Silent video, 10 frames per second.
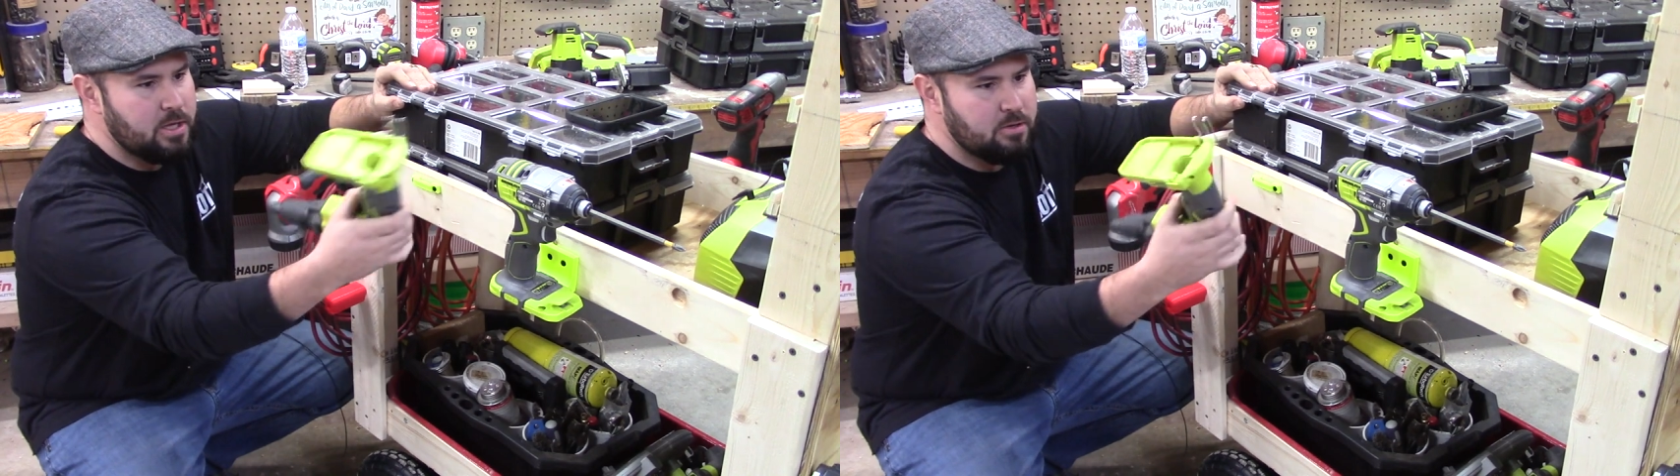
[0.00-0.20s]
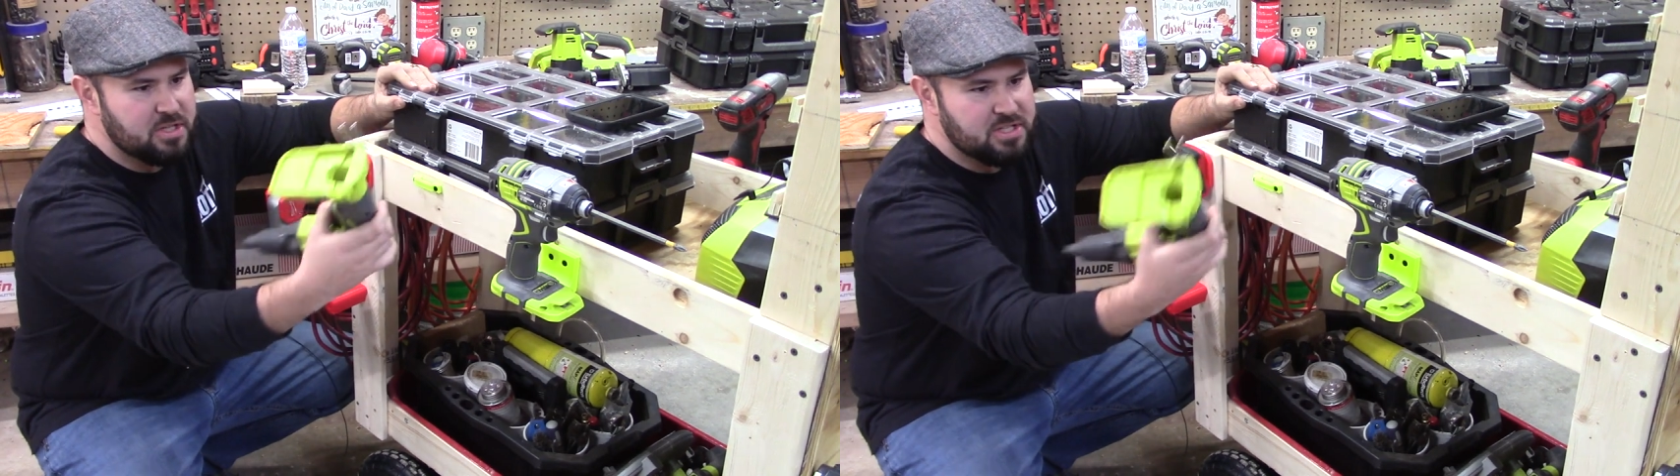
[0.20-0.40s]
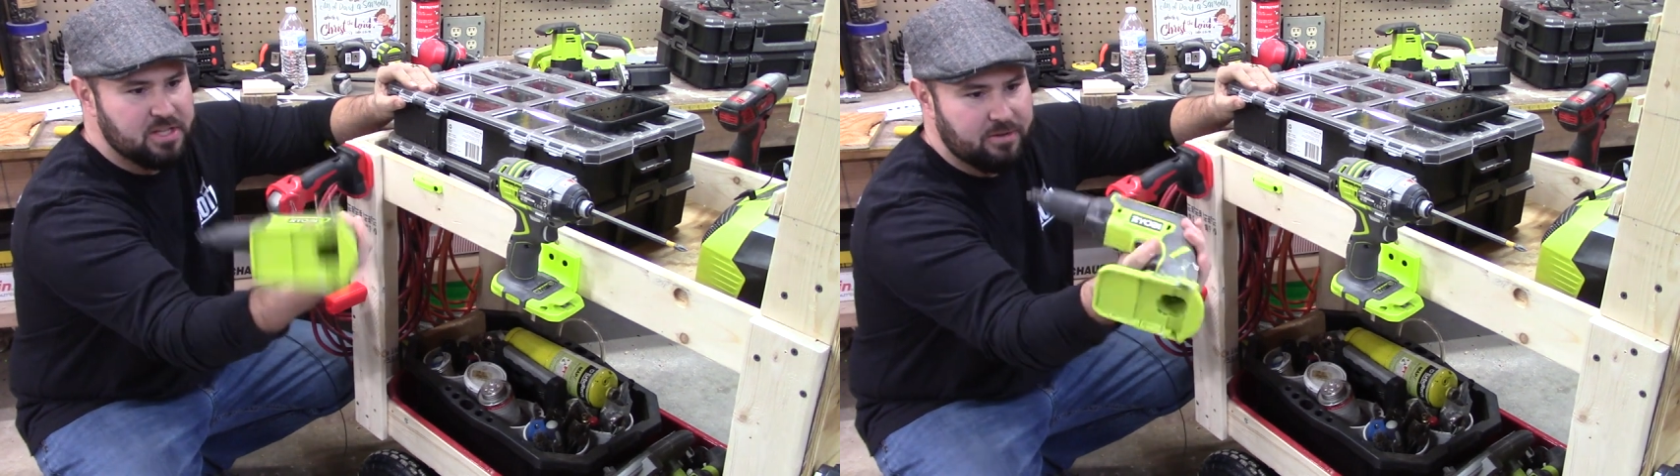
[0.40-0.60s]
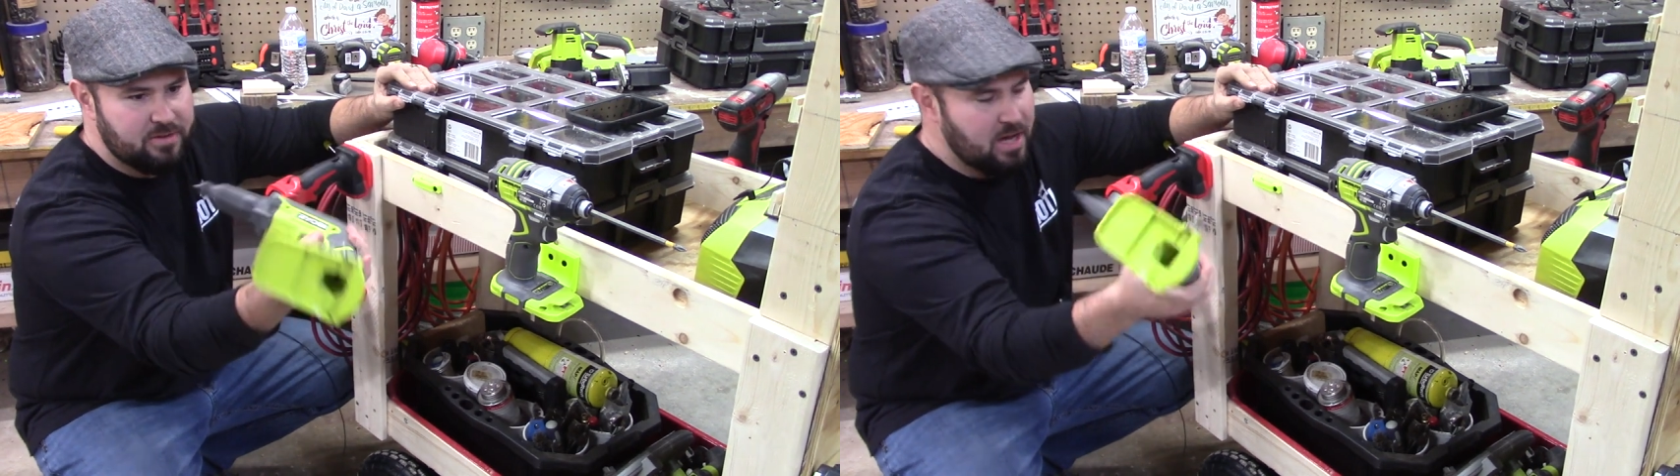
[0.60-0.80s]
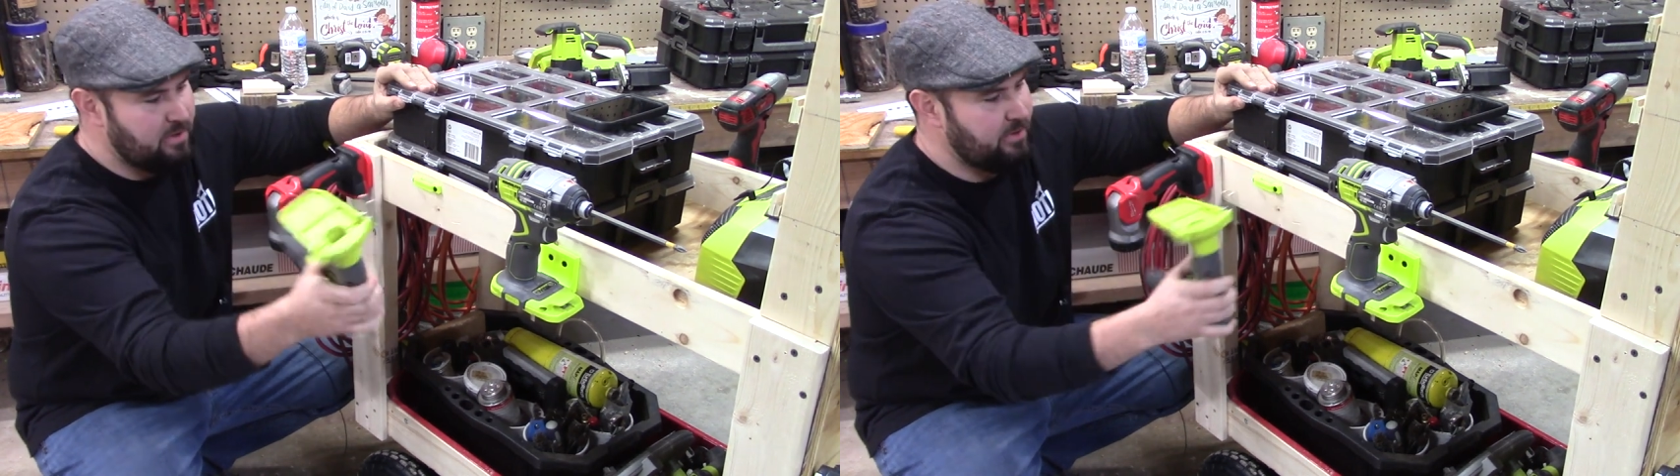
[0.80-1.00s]
You can see
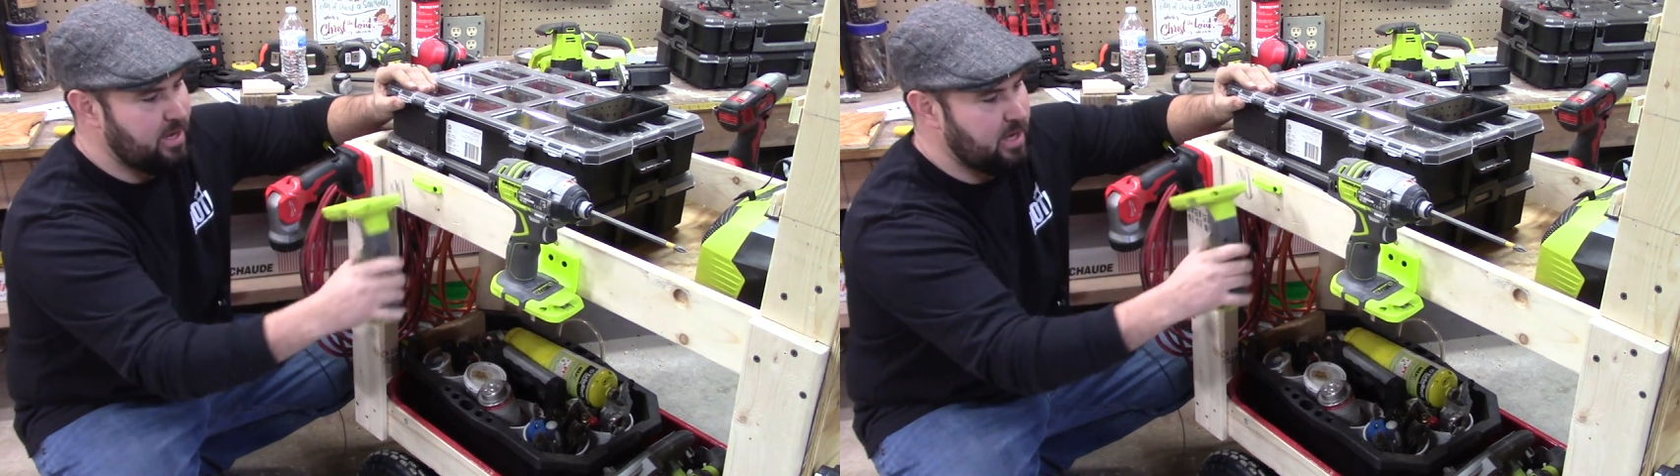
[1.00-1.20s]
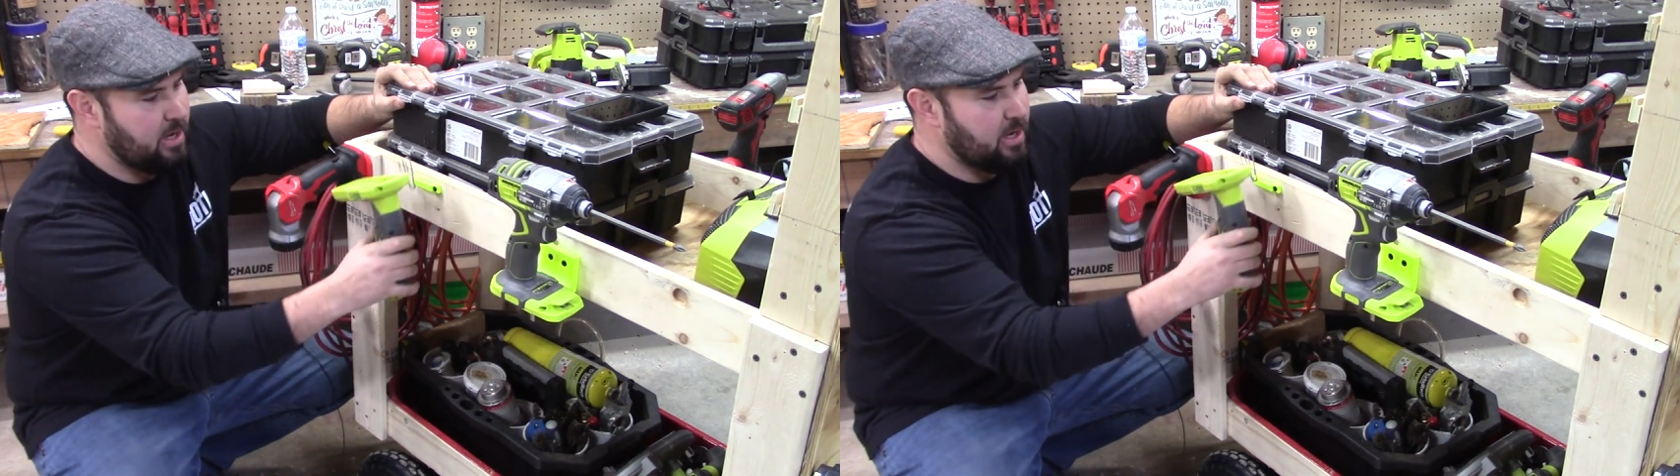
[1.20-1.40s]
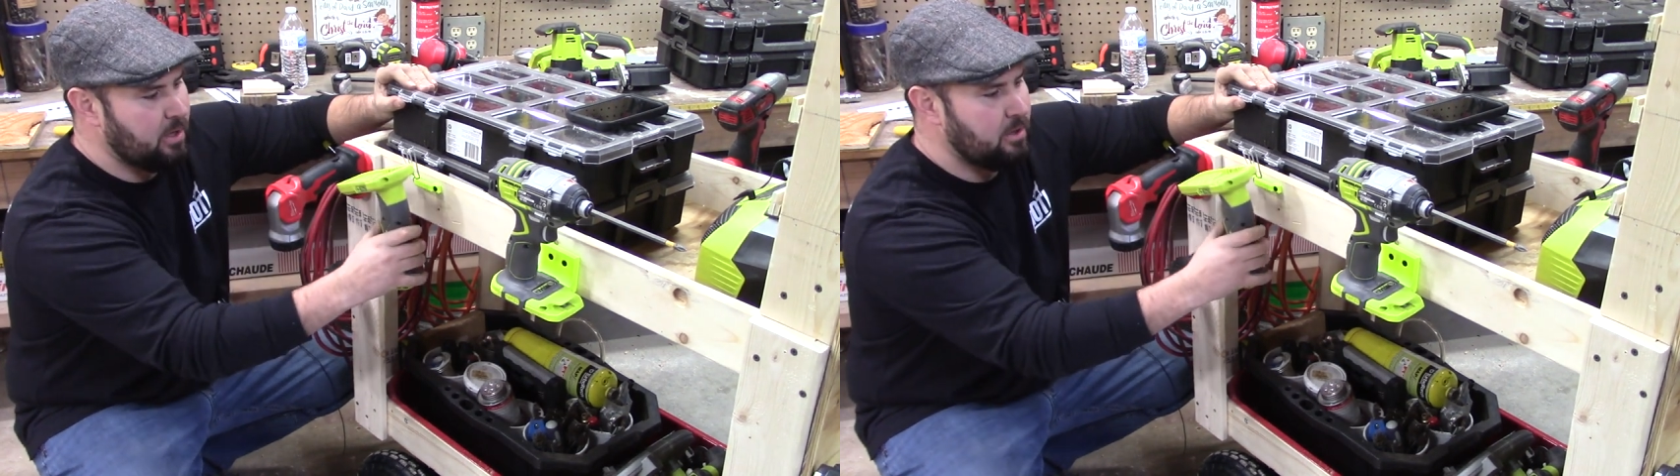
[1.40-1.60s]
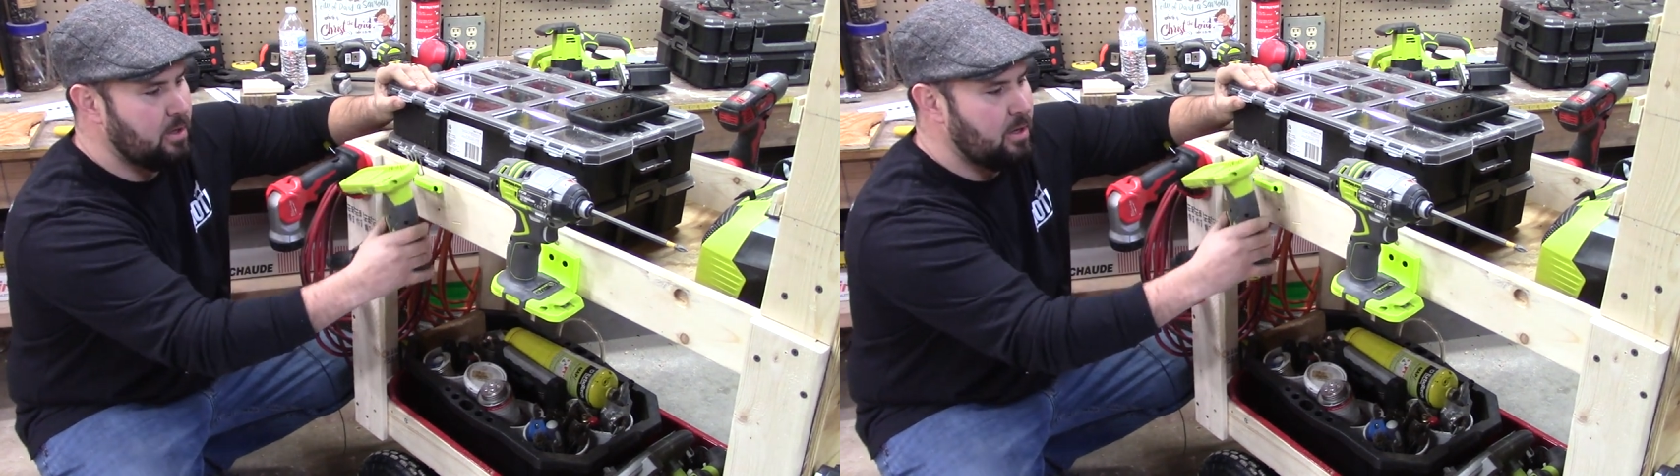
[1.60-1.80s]
if you have a, uh,